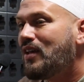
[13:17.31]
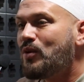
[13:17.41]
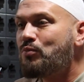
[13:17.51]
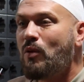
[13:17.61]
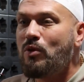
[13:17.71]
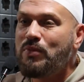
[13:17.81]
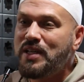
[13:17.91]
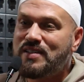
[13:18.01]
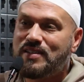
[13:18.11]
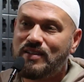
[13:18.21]
The problem
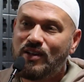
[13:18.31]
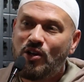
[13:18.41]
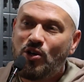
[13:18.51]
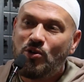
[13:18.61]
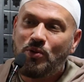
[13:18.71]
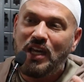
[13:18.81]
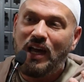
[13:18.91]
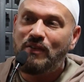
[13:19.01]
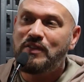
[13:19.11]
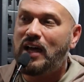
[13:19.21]
is we
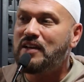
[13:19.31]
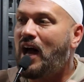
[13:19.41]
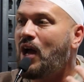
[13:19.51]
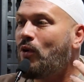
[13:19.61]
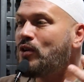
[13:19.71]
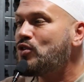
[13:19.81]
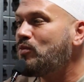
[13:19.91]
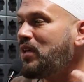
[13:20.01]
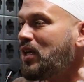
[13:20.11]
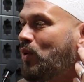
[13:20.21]
have that I want to
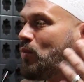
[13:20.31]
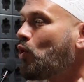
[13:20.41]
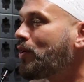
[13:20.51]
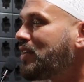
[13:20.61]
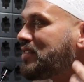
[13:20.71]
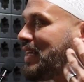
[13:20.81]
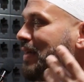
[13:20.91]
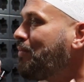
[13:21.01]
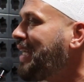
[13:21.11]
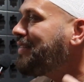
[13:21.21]
be rewarded
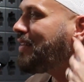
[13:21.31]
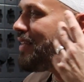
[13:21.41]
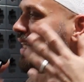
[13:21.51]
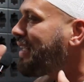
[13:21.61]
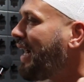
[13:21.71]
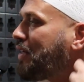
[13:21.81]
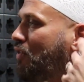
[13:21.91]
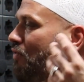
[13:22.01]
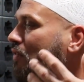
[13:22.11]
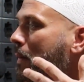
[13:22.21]
immediately kind
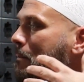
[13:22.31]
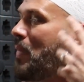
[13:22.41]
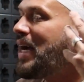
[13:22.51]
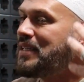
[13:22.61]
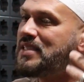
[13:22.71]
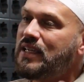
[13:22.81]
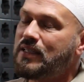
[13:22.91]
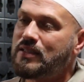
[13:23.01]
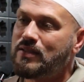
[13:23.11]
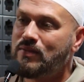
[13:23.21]
of mindset.